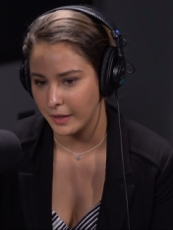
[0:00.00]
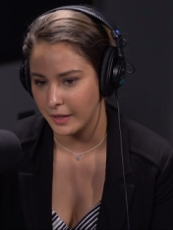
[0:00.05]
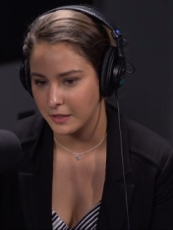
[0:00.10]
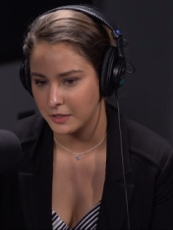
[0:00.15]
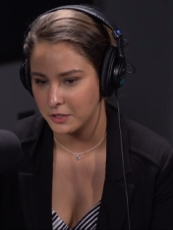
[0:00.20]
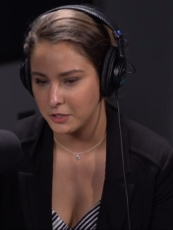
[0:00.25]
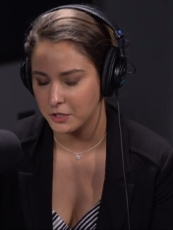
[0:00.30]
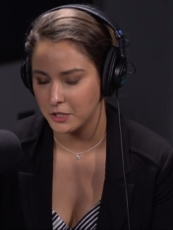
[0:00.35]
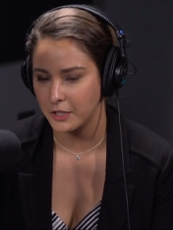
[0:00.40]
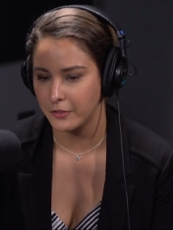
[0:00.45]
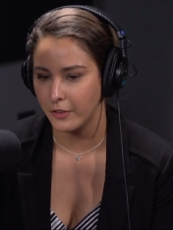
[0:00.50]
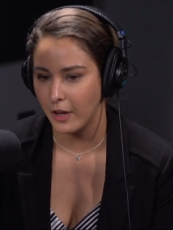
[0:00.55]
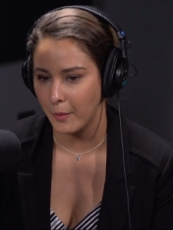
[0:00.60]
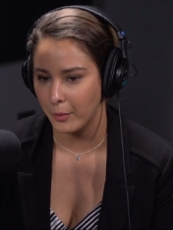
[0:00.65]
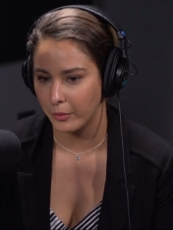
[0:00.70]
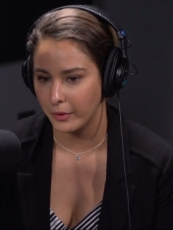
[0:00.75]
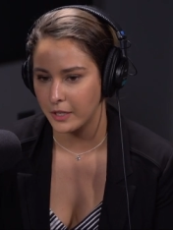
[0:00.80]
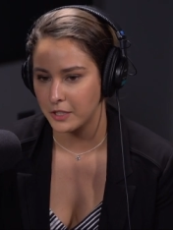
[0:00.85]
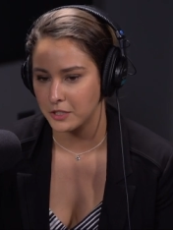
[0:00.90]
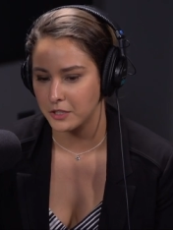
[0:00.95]
As Chief
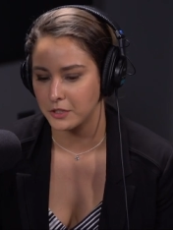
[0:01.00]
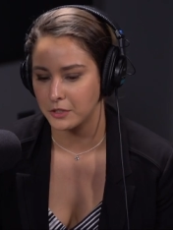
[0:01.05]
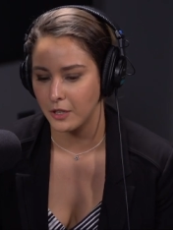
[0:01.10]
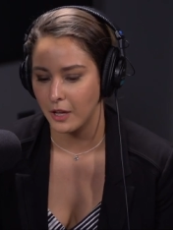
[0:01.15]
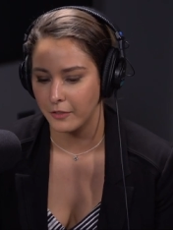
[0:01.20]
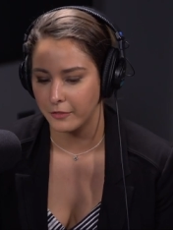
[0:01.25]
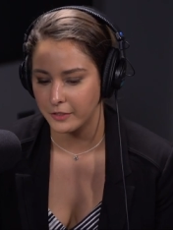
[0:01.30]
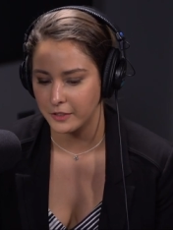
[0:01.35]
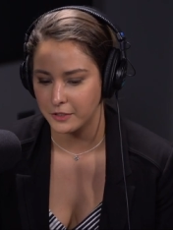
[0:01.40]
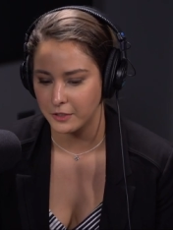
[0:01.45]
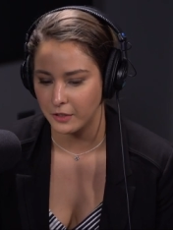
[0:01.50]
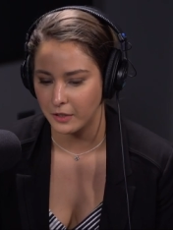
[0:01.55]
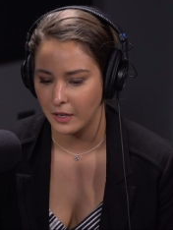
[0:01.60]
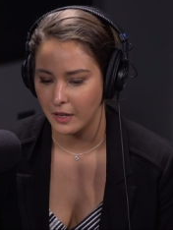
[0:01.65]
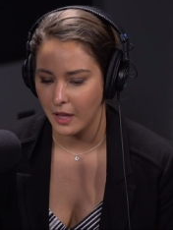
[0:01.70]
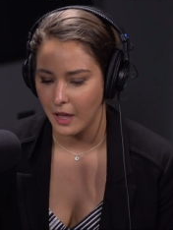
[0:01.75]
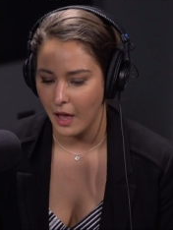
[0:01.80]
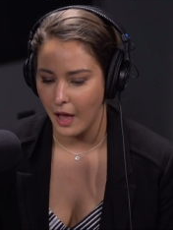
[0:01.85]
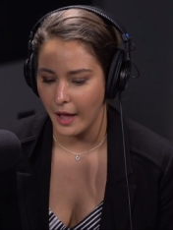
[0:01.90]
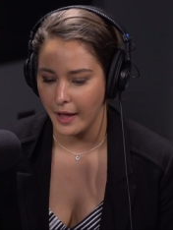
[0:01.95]
Operations Officer,
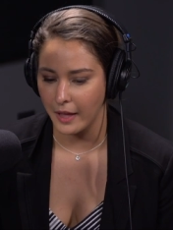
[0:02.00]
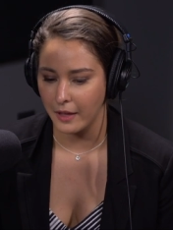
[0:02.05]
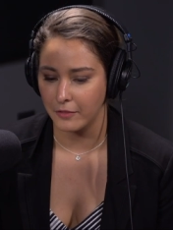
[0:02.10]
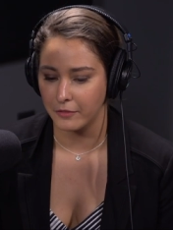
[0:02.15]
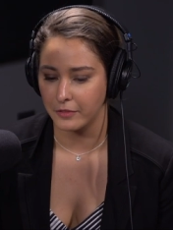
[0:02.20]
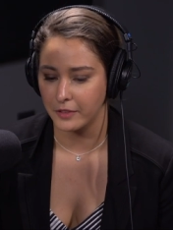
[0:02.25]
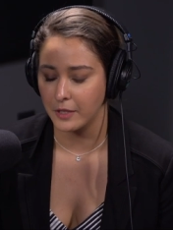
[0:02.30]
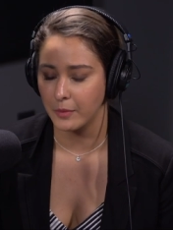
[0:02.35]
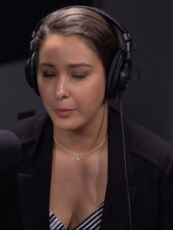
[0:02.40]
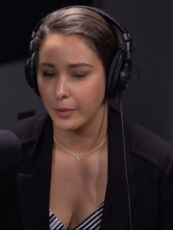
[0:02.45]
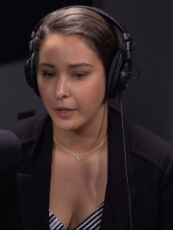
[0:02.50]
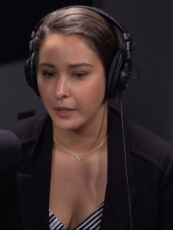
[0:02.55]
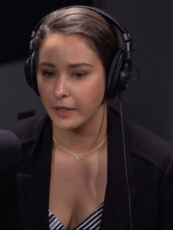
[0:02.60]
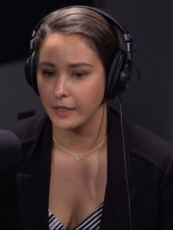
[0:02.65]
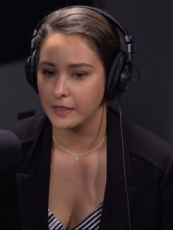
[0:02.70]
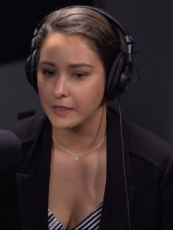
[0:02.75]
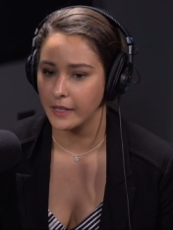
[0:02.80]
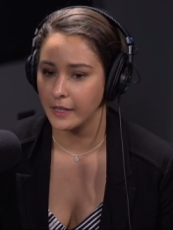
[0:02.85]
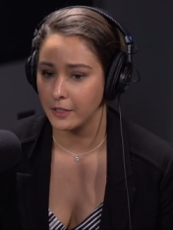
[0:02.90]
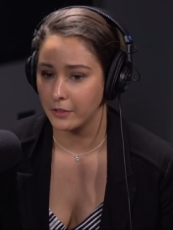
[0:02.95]
I have the
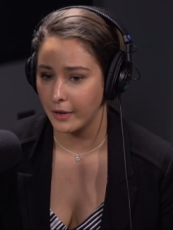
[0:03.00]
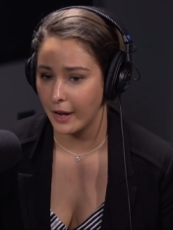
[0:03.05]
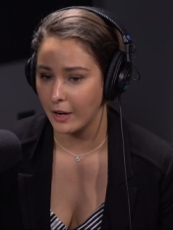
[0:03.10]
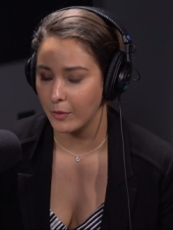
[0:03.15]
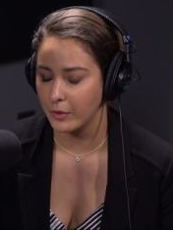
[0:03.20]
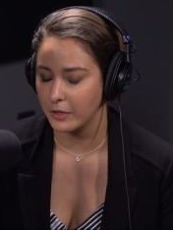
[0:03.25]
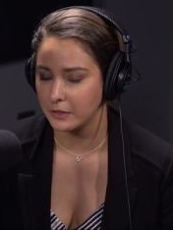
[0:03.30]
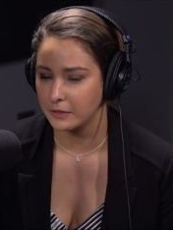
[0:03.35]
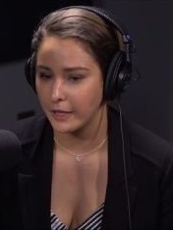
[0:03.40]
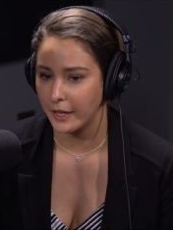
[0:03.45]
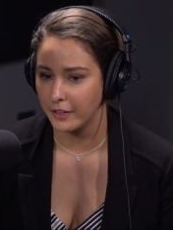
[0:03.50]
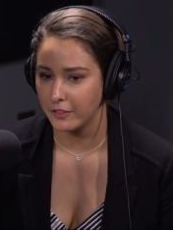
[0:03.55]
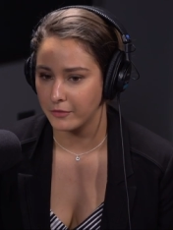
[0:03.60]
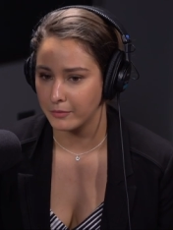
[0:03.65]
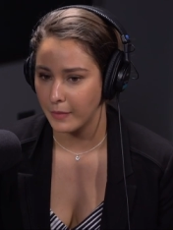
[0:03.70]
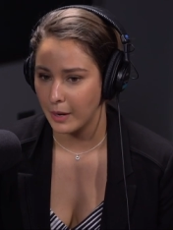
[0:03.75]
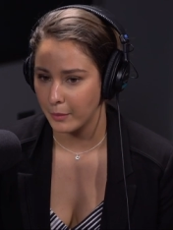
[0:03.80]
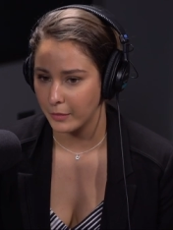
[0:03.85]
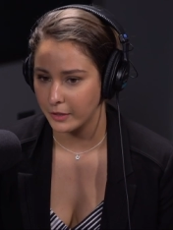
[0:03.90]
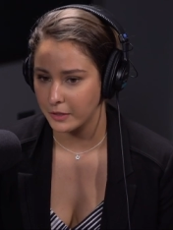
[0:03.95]
ability to interact with a lot of
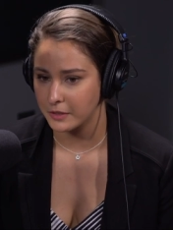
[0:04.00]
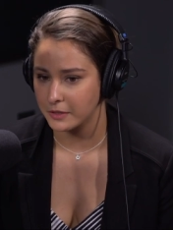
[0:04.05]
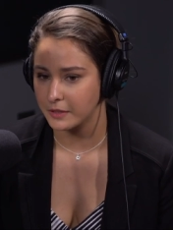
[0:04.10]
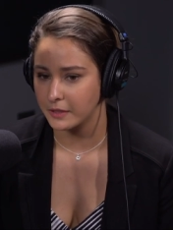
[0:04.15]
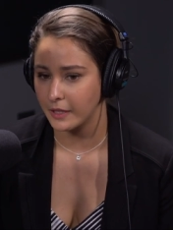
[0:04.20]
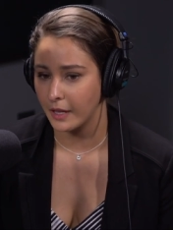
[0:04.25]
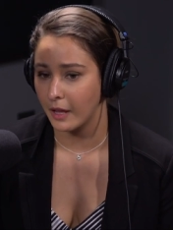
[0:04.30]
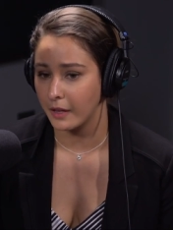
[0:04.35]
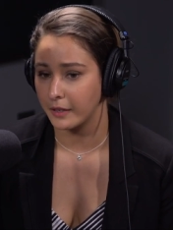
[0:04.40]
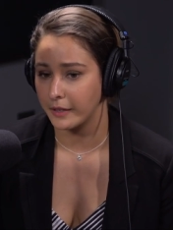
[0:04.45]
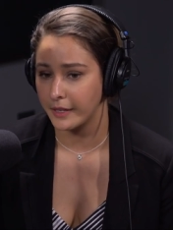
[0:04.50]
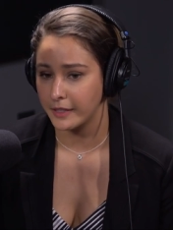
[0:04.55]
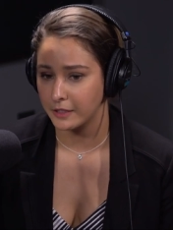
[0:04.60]
members on an